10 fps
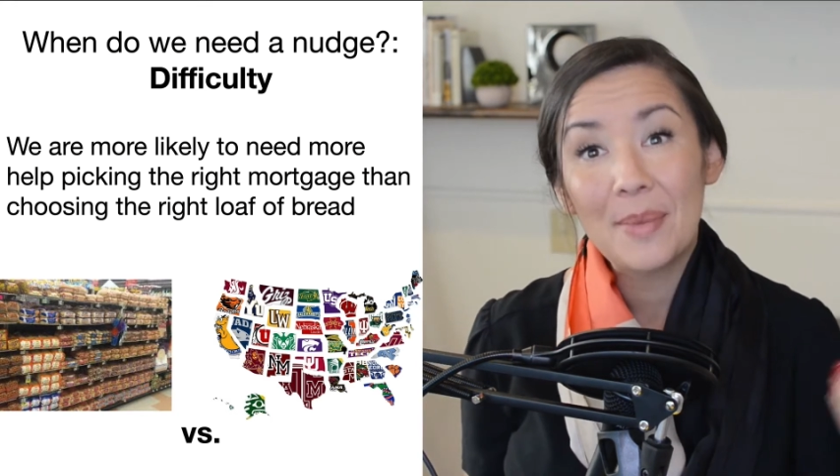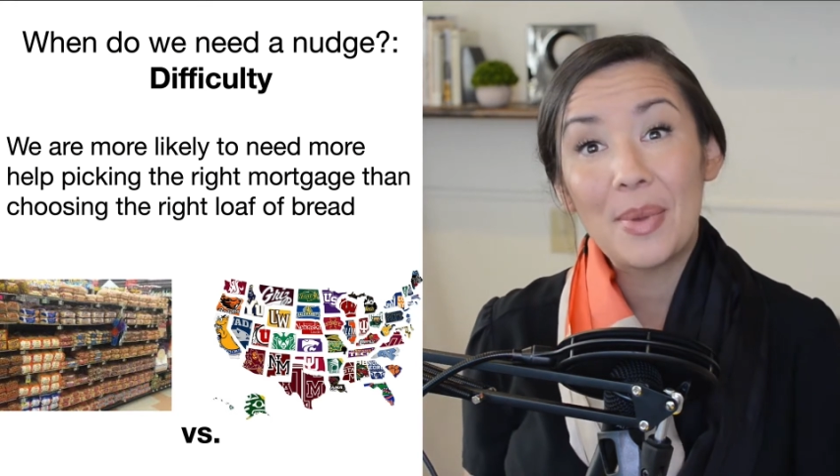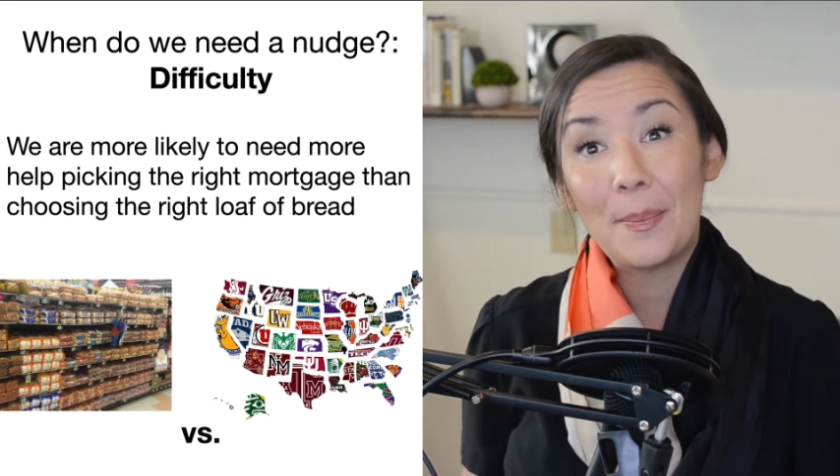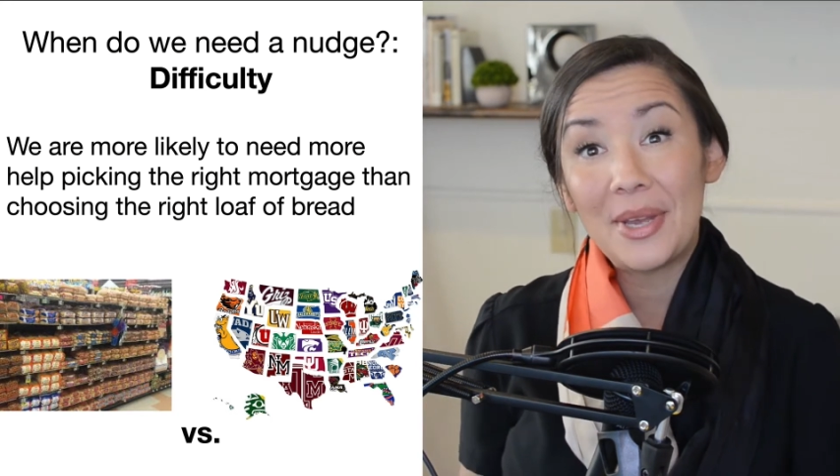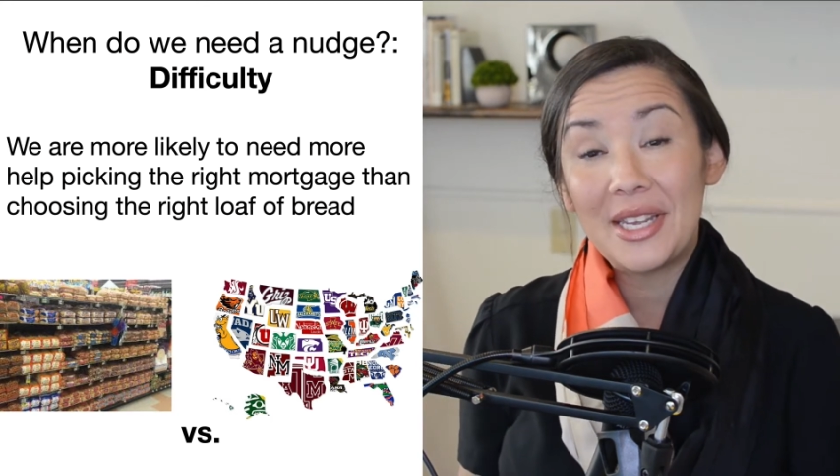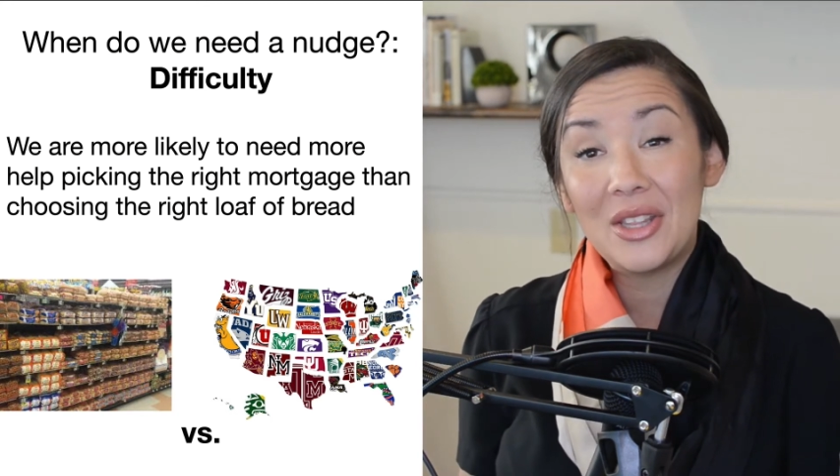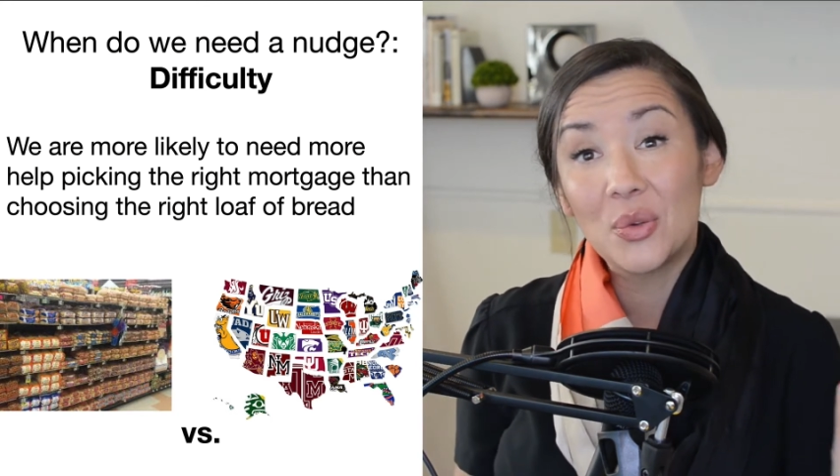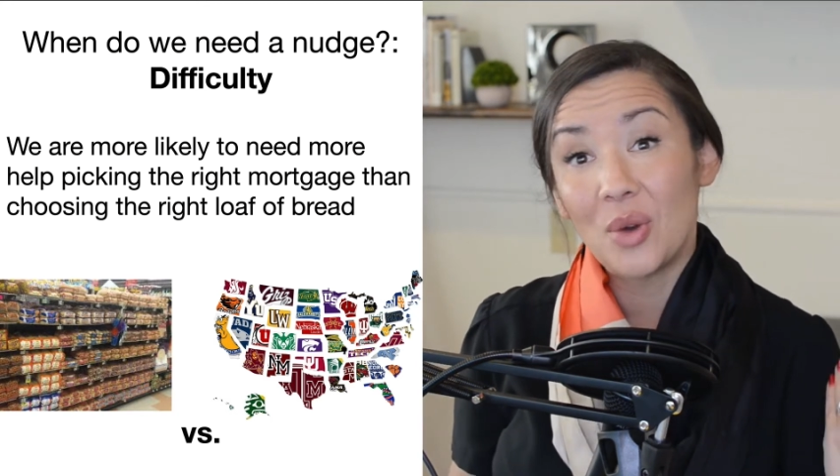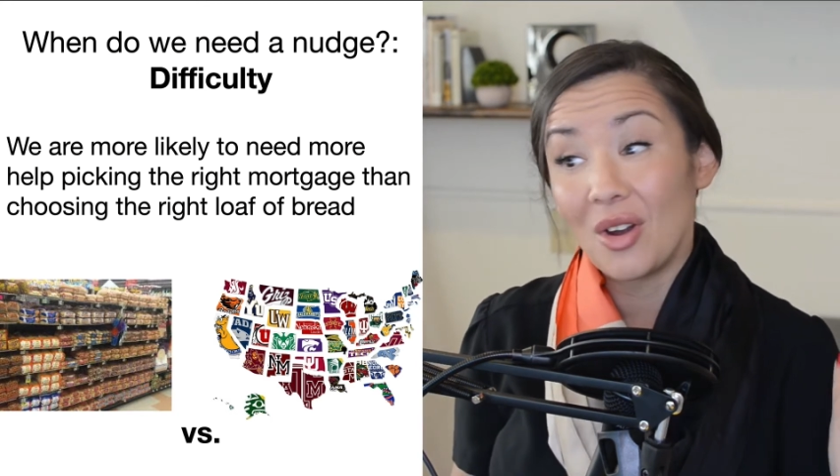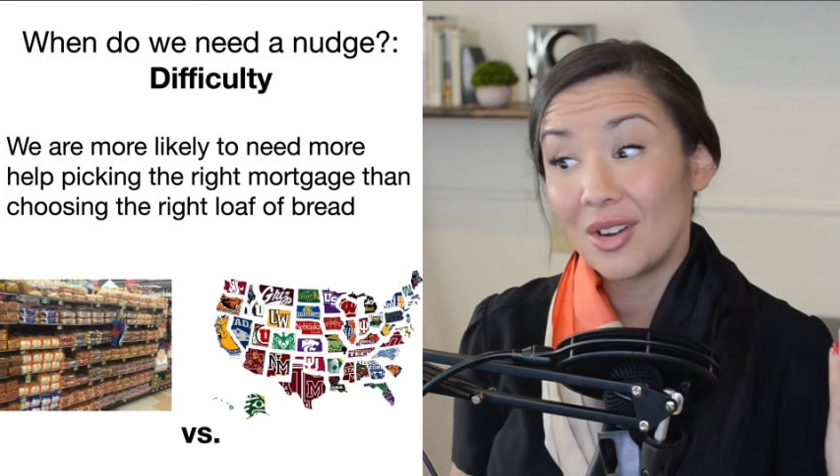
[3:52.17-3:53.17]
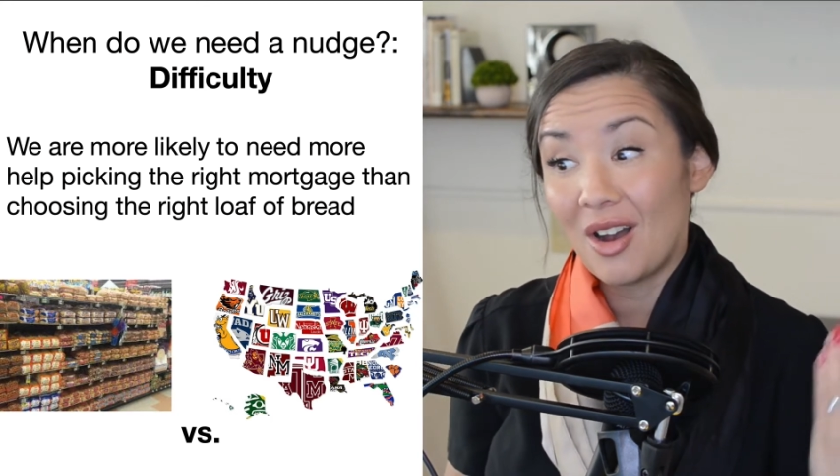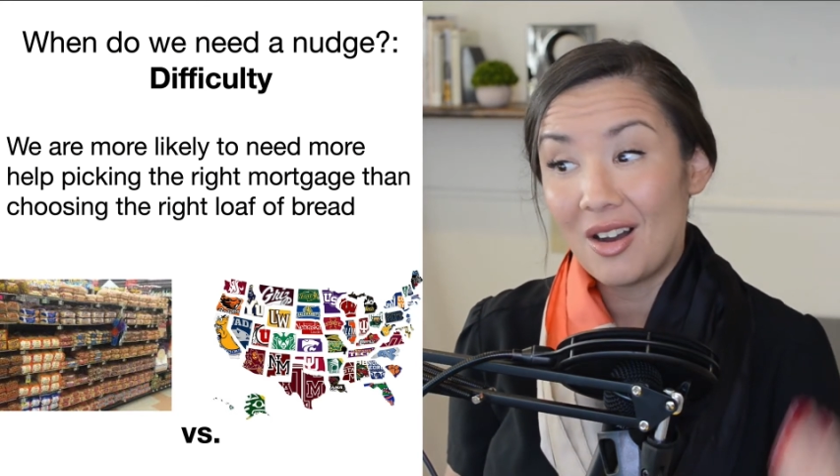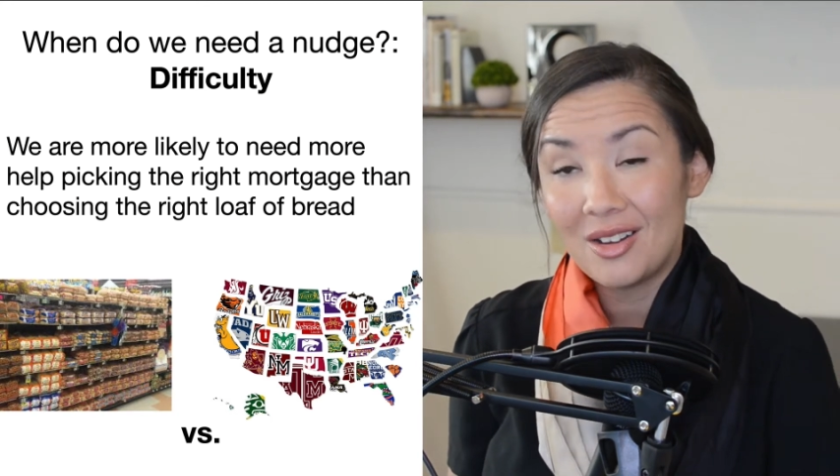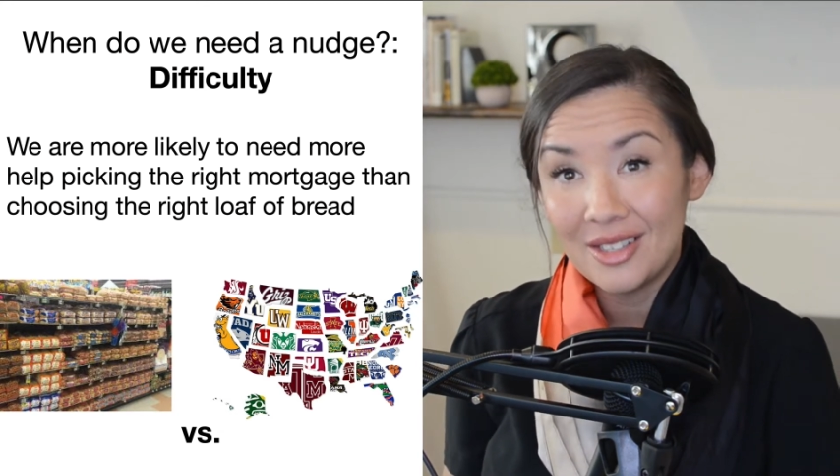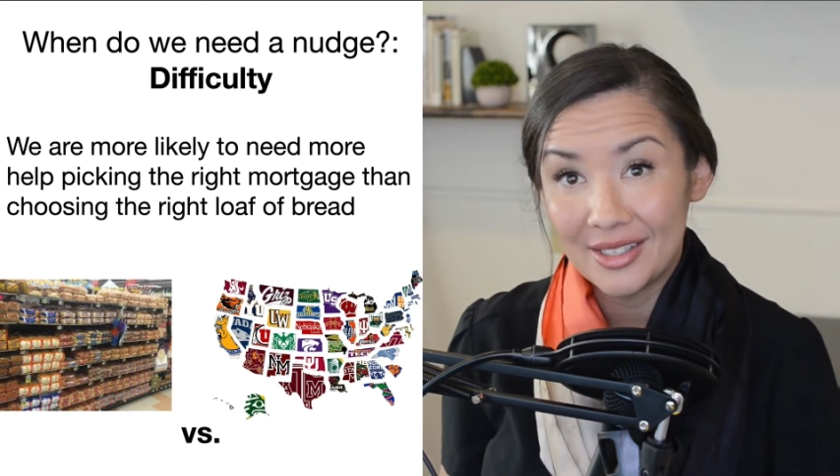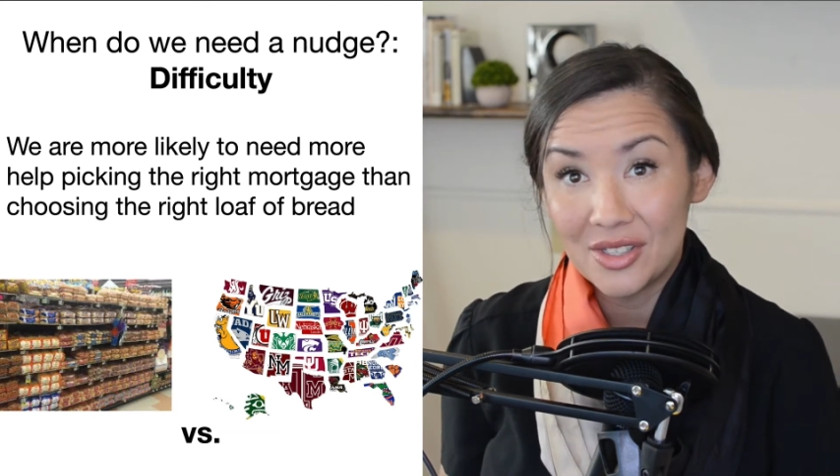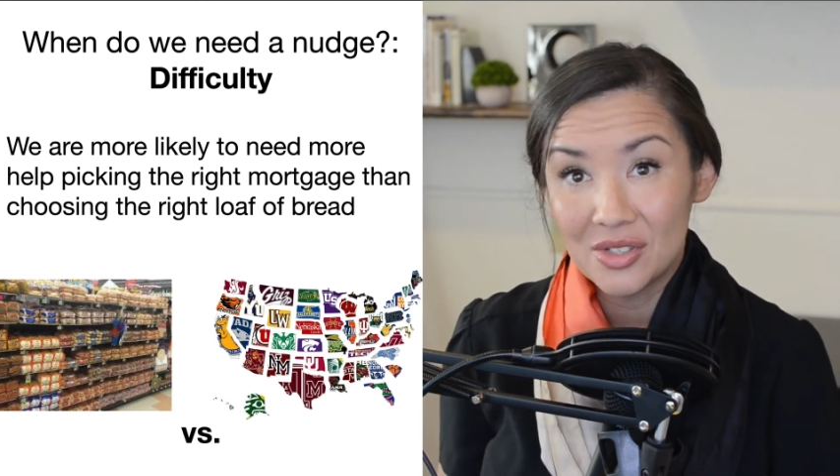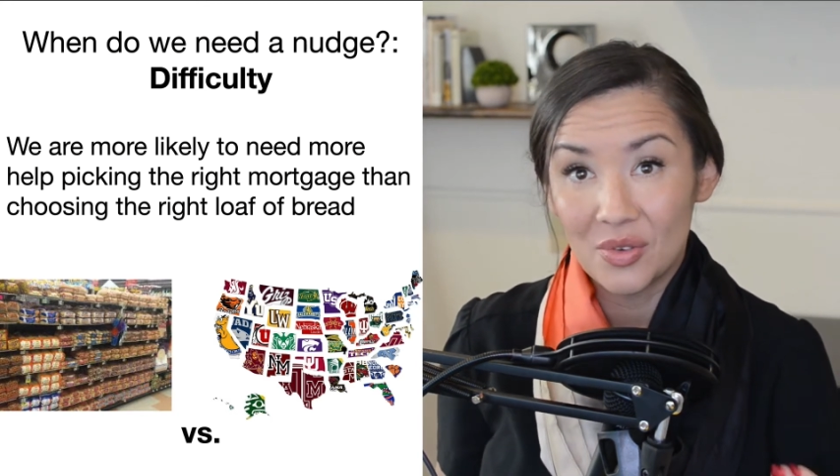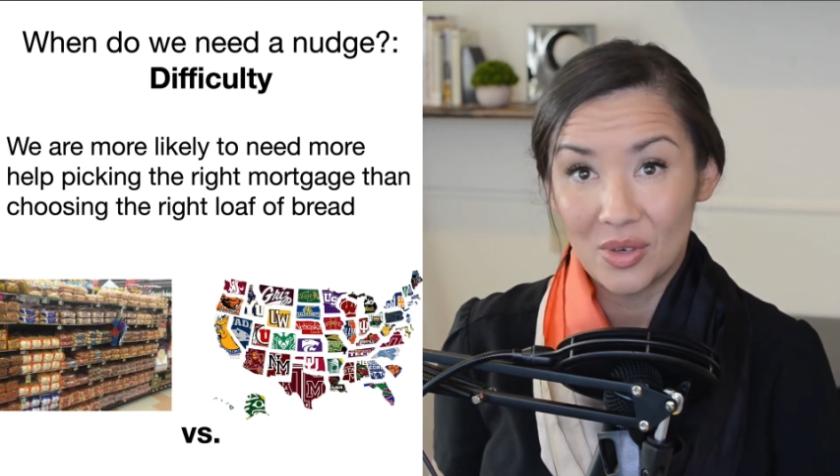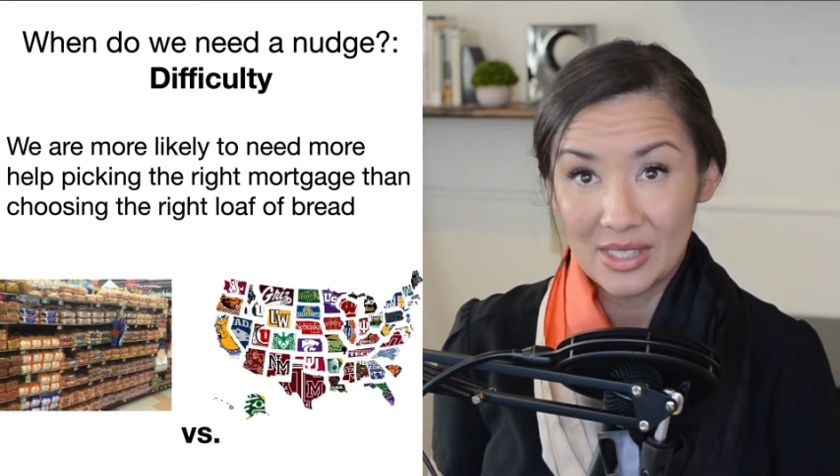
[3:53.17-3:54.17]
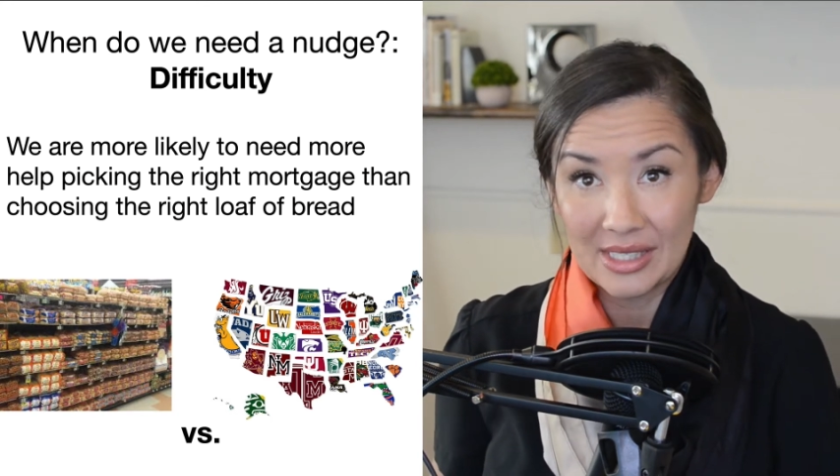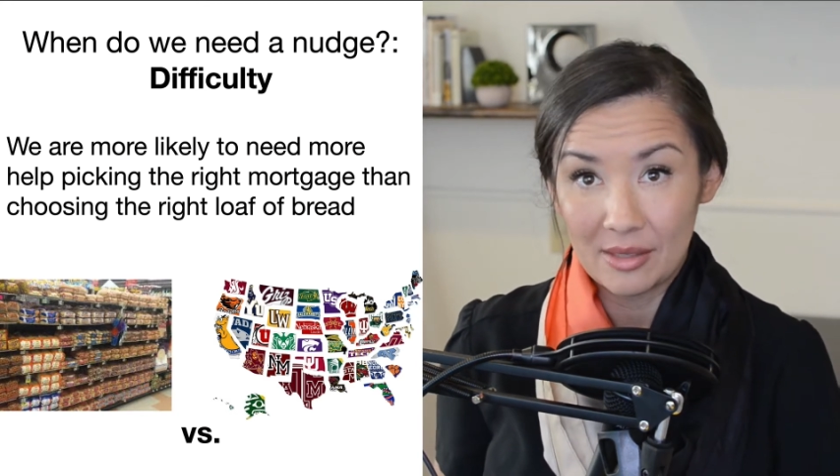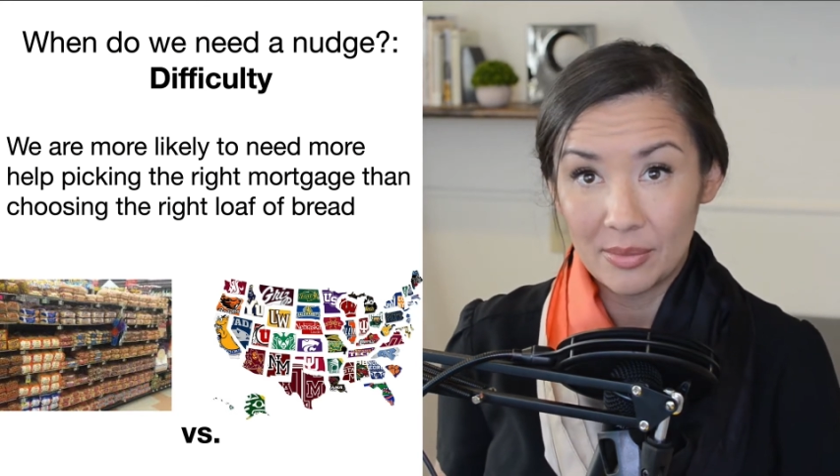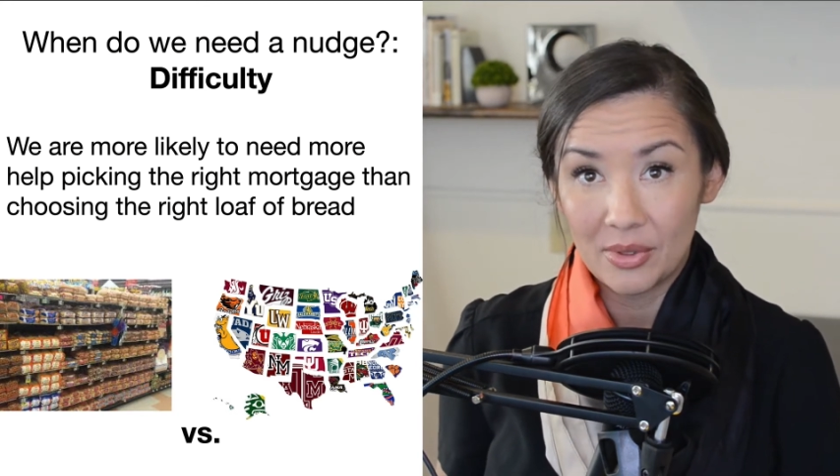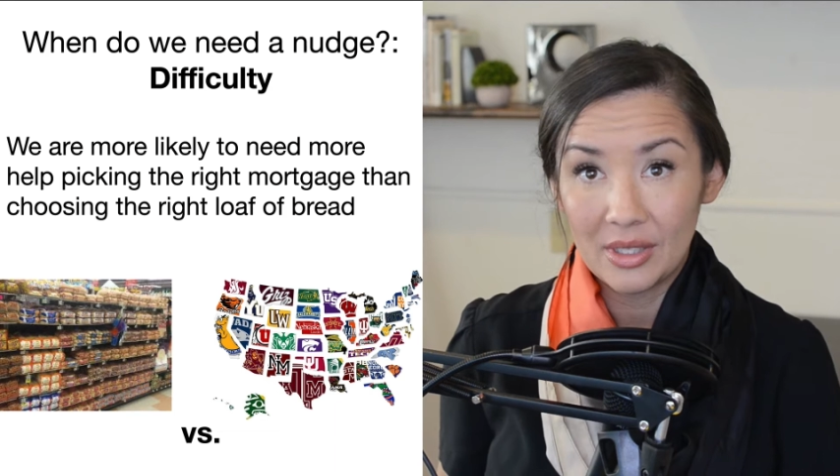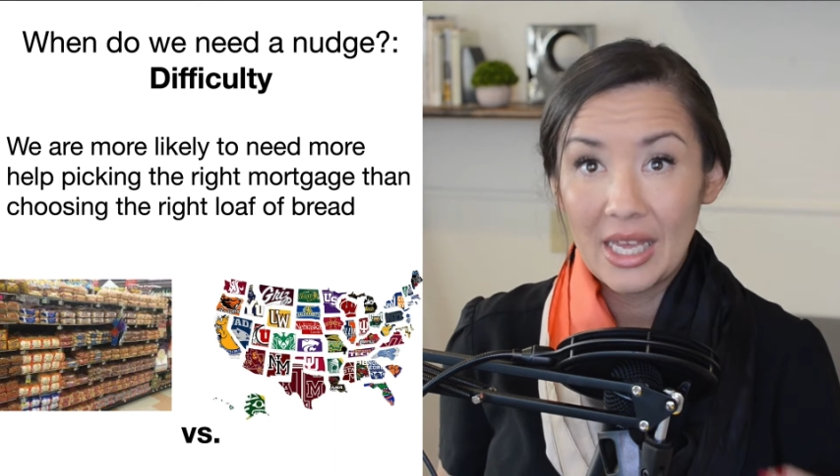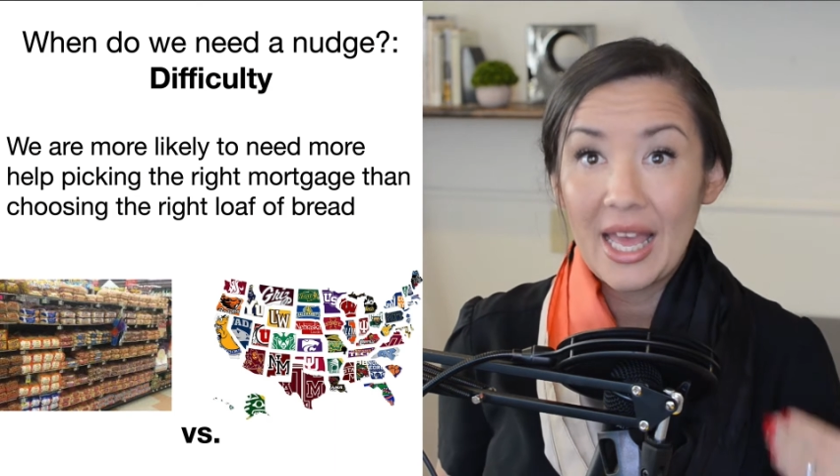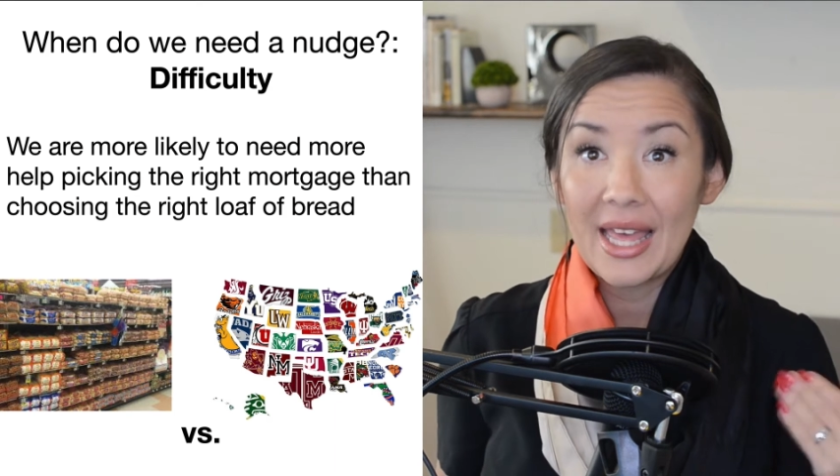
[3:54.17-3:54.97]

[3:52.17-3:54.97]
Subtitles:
But picking the wrong college, for example,